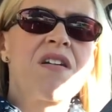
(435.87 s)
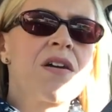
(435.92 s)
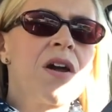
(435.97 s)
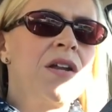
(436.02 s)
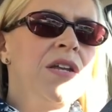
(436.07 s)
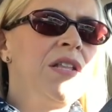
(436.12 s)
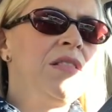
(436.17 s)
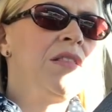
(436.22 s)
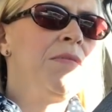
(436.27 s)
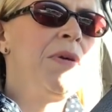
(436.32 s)

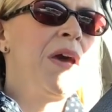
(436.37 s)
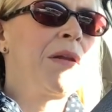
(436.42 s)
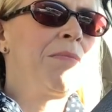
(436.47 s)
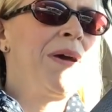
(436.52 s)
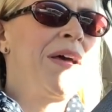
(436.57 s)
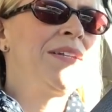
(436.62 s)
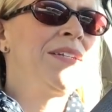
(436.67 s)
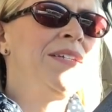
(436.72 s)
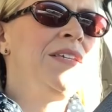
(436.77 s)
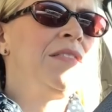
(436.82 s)
Got to get them out of
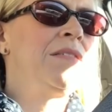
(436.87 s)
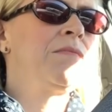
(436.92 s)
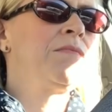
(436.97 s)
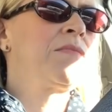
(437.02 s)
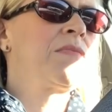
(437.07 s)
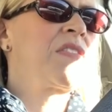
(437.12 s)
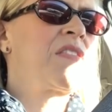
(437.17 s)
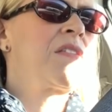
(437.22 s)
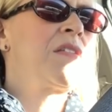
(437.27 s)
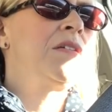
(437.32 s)
my teeth.
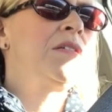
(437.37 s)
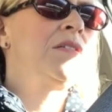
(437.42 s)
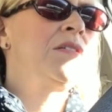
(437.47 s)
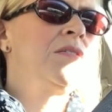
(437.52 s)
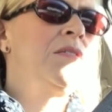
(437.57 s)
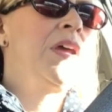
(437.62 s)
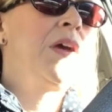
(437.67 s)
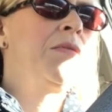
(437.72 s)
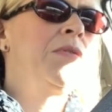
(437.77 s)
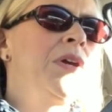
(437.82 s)
So
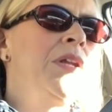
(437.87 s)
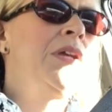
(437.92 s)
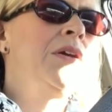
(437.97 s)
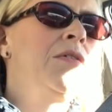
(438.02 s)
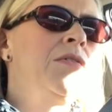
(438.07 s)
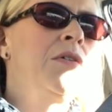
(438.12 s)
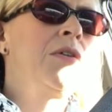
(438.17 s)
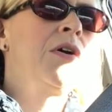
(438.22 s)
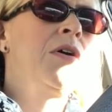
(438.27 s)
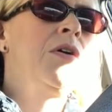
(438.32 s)
now we're going to
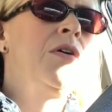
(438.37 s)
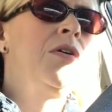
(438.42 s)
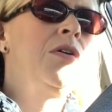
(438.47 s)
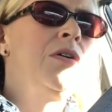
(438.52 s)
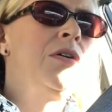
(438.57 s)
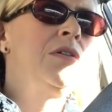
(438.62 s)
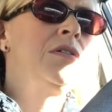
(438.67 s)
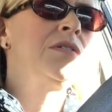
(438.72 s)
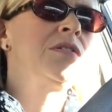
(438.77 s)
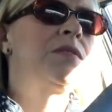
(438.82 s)
go to
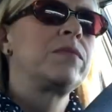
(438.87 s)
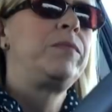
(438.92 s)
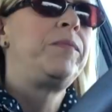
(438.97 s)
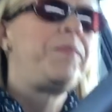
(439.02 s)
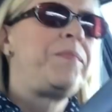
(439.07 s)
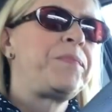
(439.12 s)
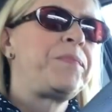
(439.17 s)
Kohl's.